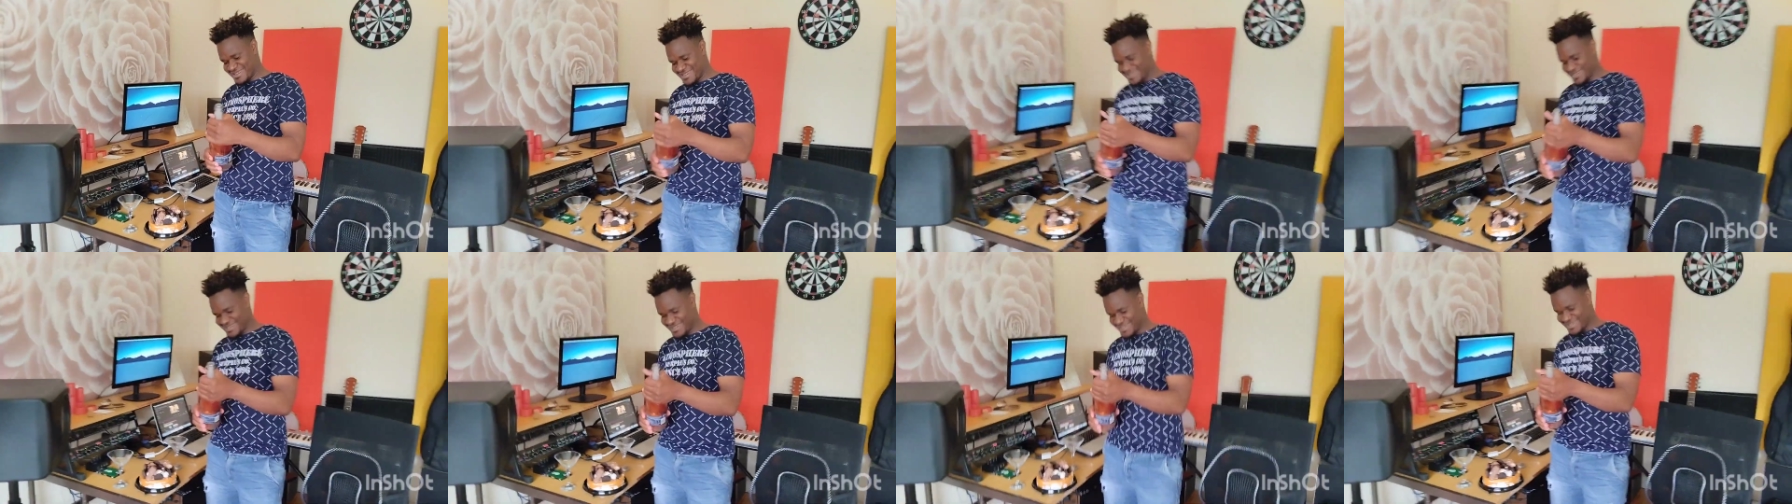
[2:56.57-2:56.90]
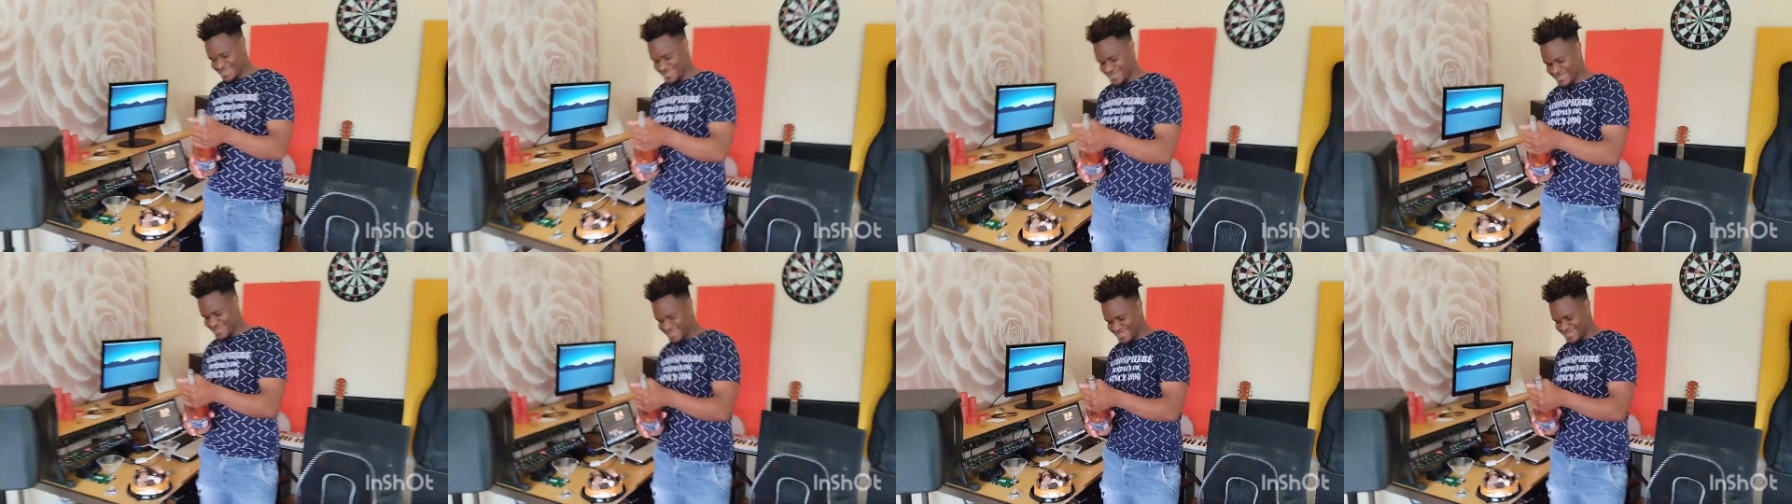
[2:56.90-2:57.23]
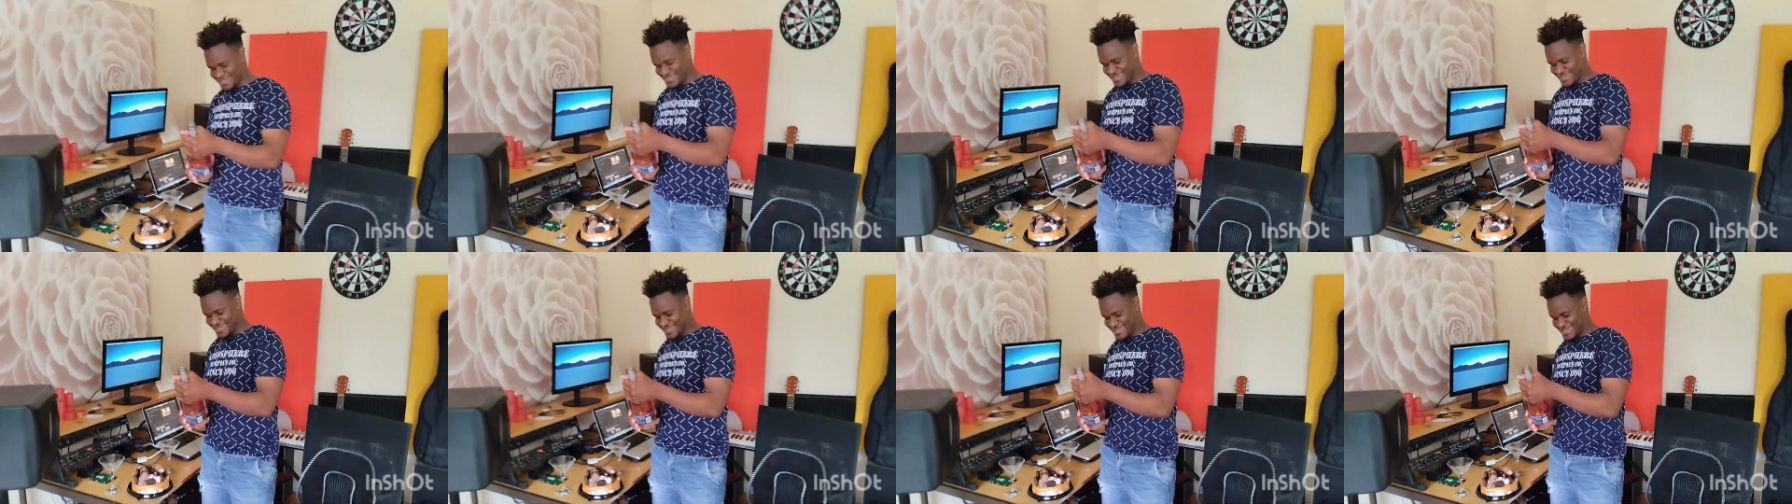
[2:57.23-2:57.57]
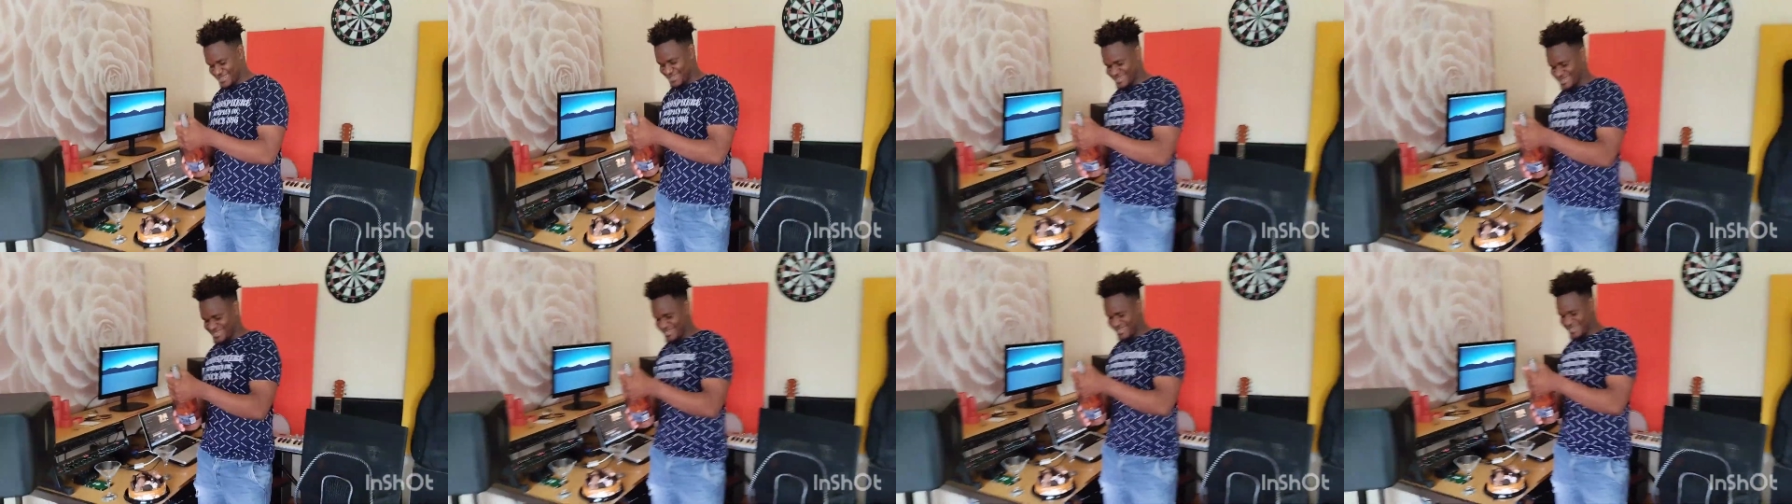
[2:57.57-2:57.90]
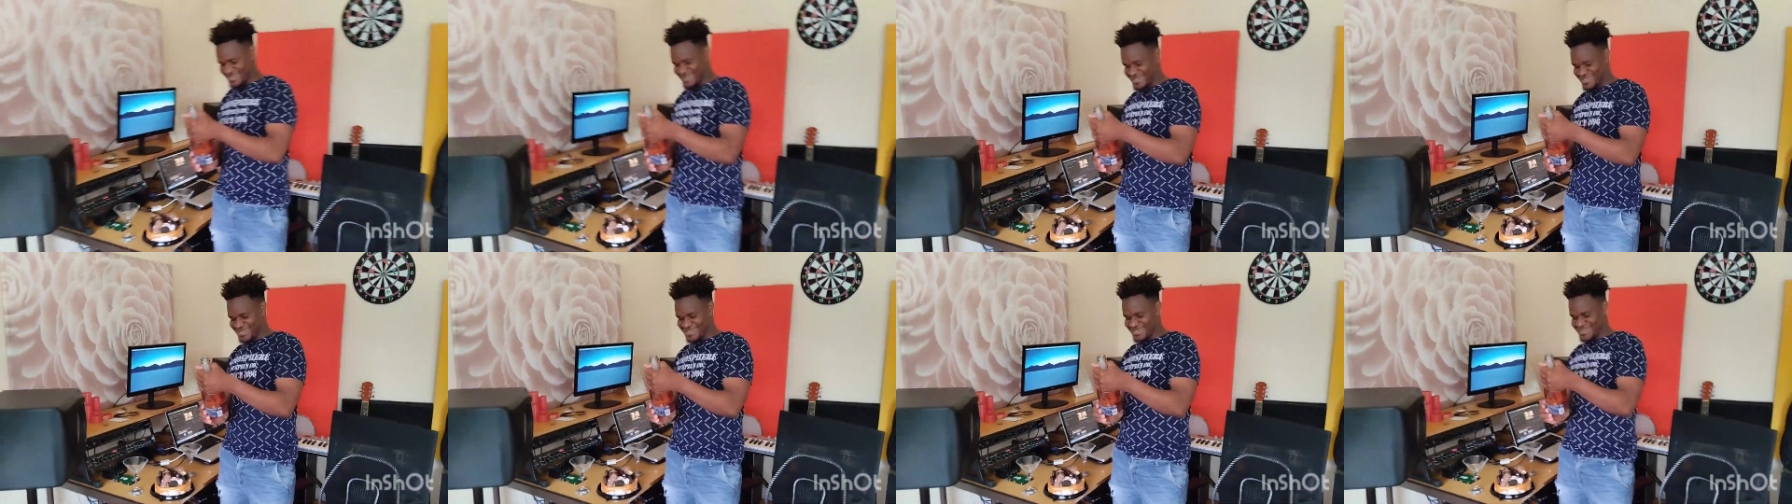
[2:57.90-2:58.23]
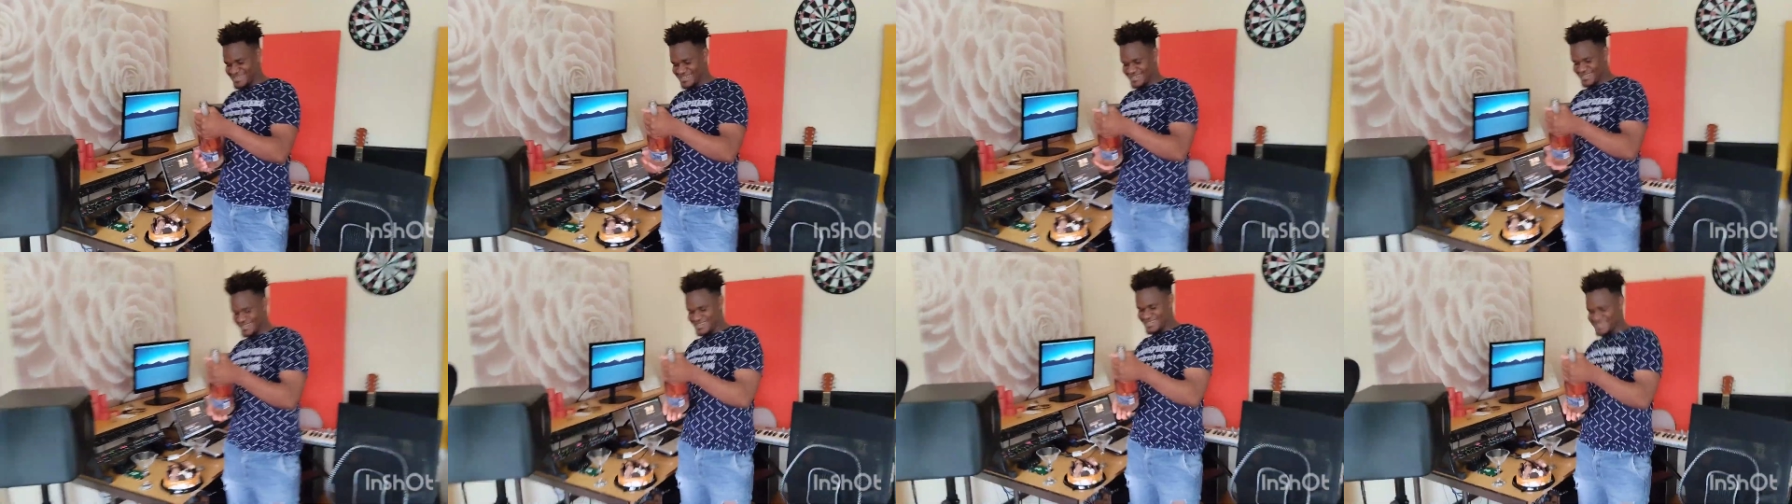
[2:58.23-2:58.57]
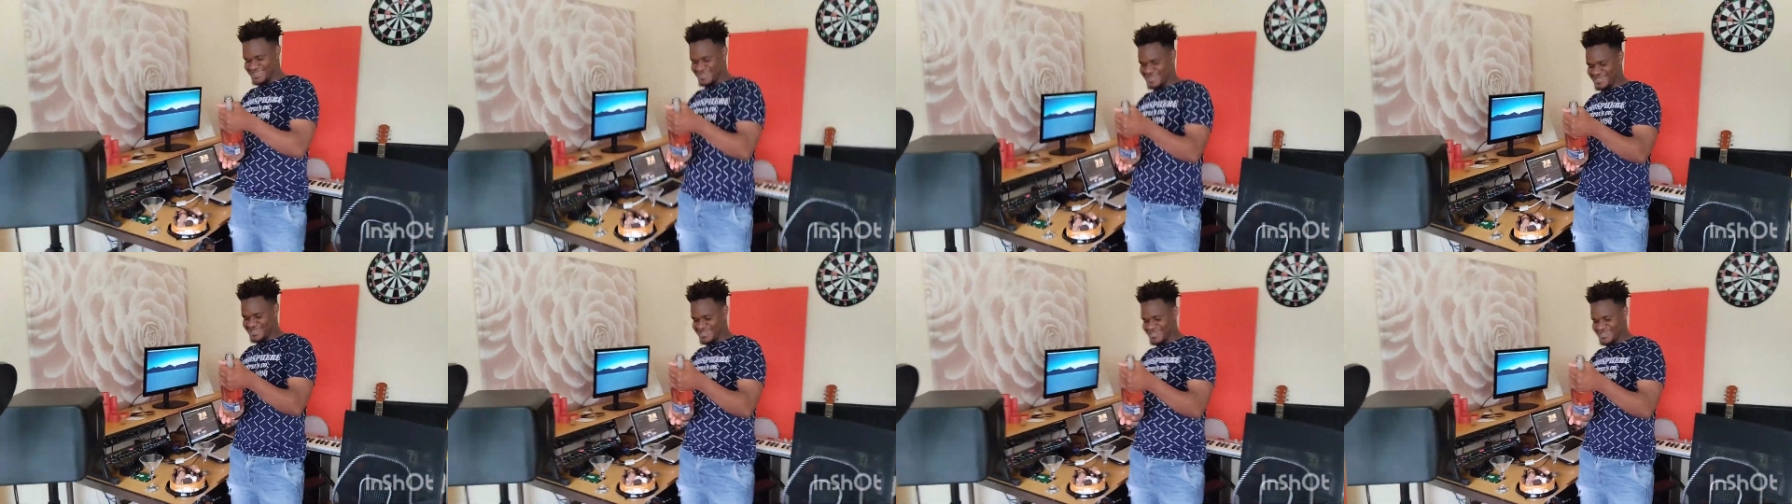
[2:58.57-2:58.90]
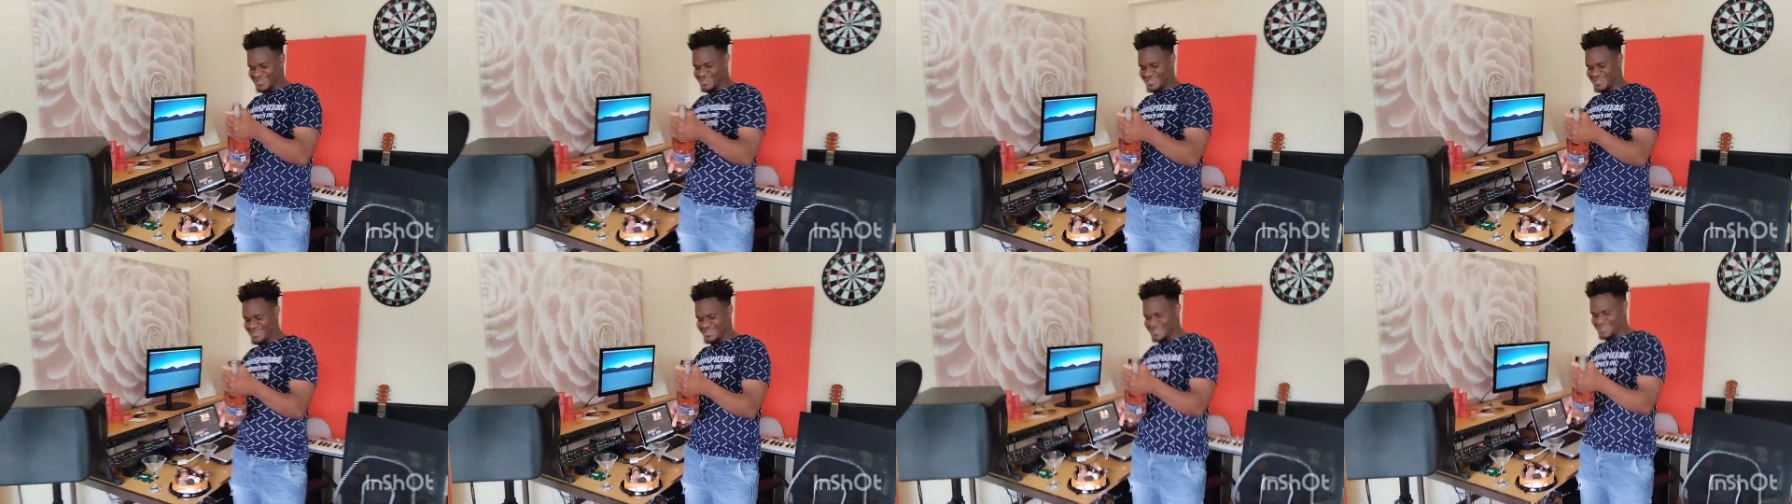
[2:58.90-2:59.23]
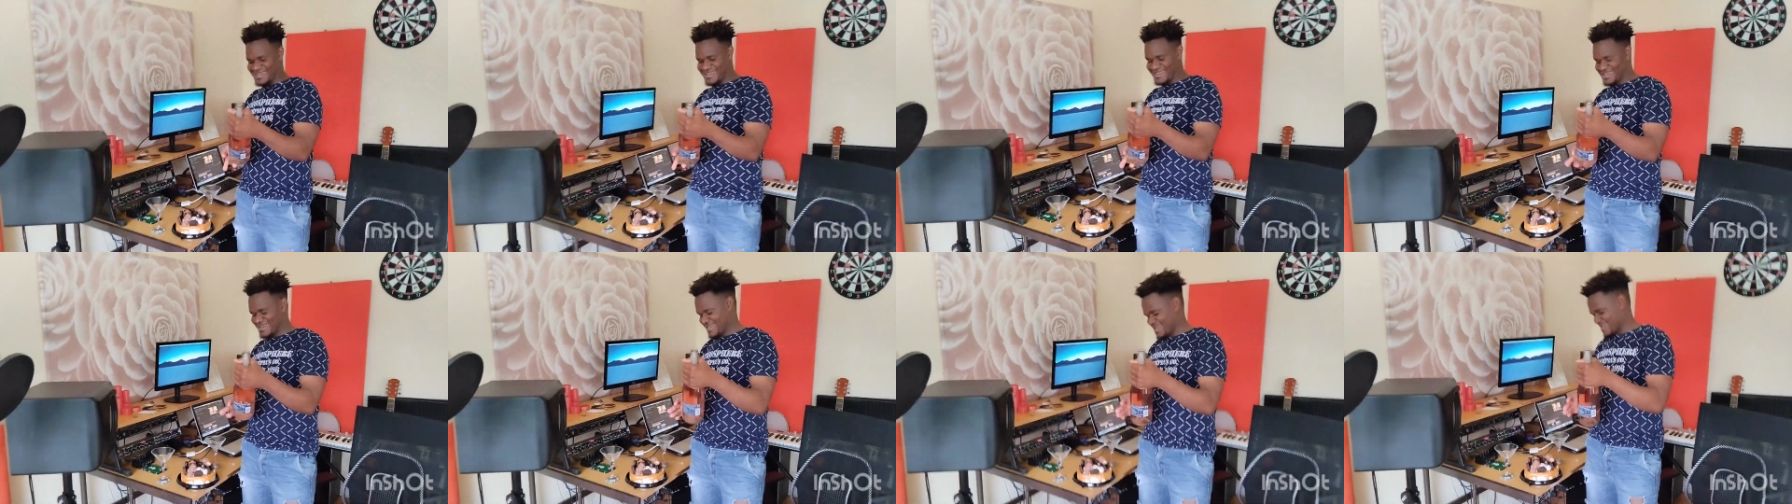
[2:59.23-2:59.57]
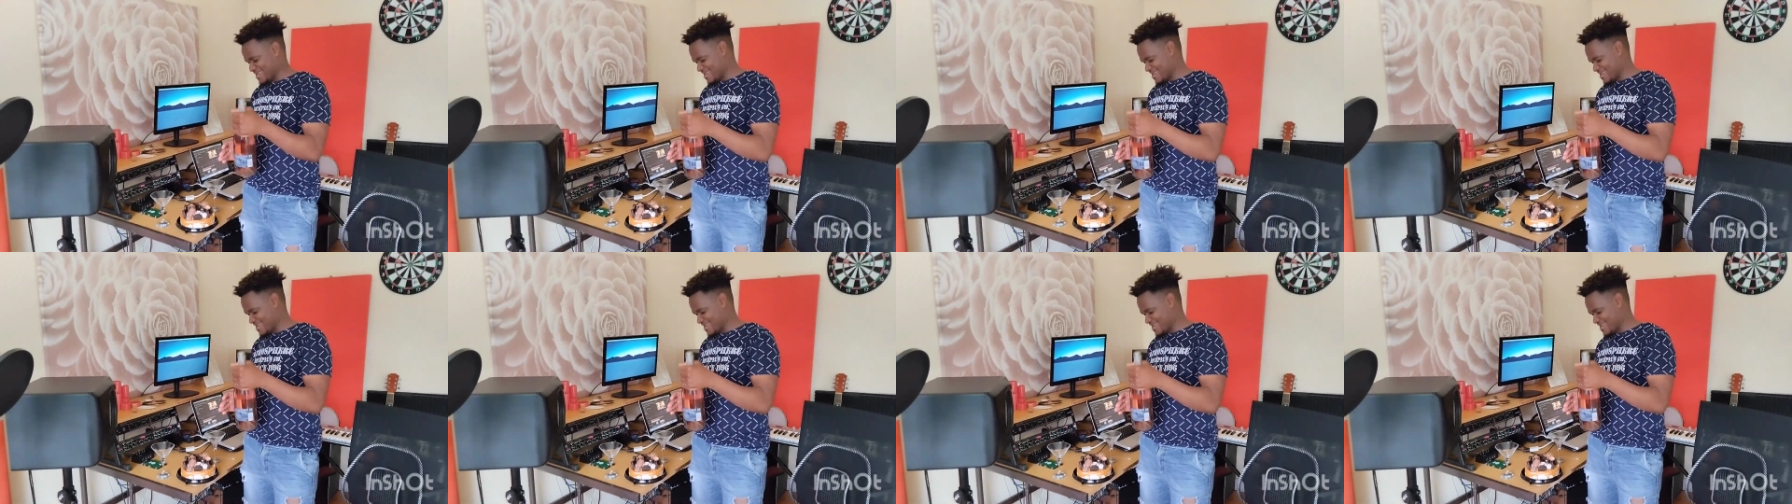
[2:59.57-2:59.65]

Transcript: when they say two are better than one, this is what they